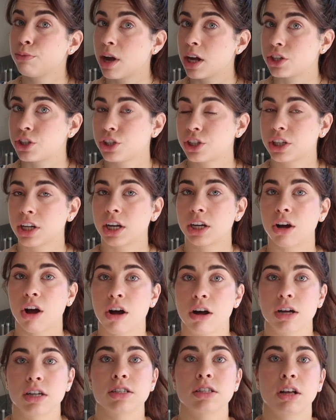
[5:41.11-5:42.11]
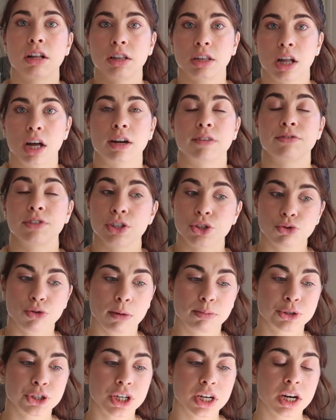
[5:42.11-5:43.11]
much can cause a lot of
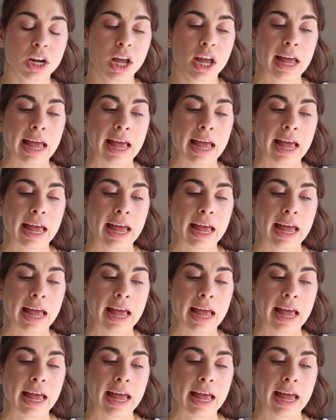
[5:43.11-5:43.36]
disruption.